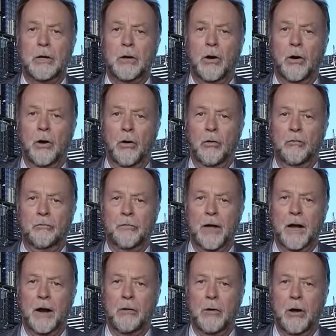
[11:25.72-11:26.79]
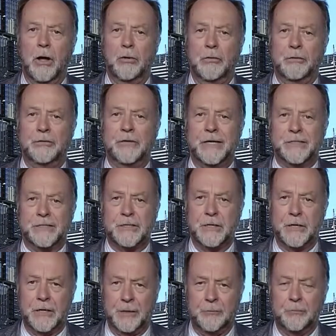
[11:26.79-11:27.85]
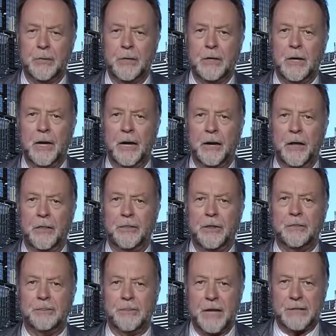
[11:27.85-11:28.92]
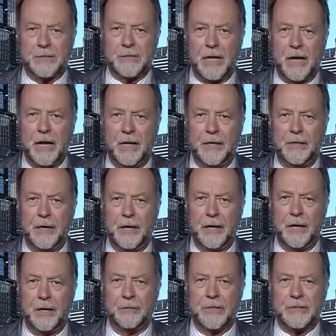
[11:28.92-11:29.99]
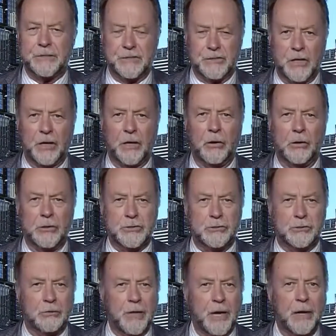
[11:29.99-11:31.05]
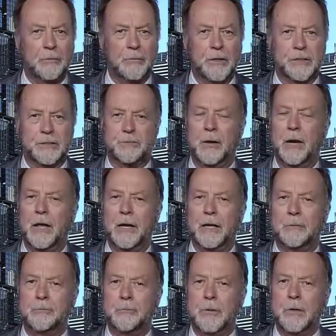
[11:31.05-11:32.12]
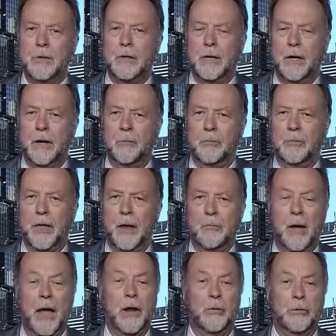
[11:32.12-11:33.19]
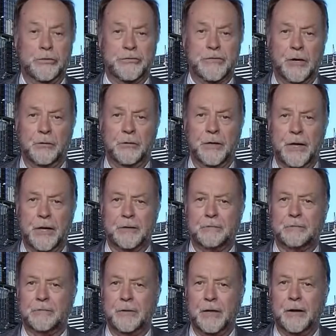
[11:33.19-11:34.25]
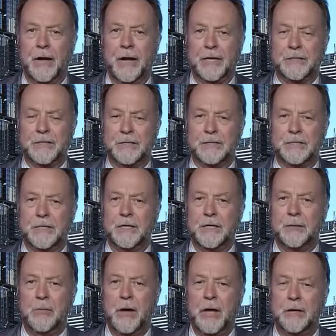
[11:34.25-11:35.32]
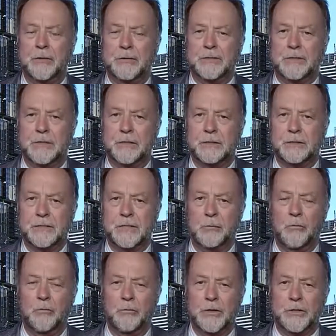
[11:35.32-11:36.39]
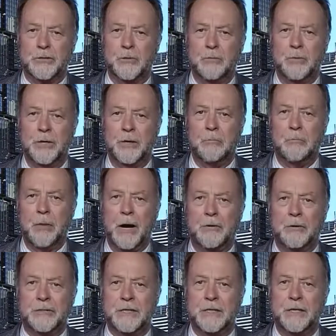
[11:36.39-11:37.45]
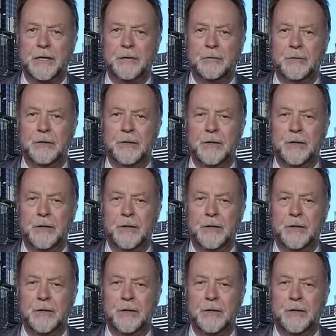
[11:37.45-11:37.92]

of our own destiny. And I think that's a psychological game that's played. They may also get access to emails, some of which could be embarrassing, and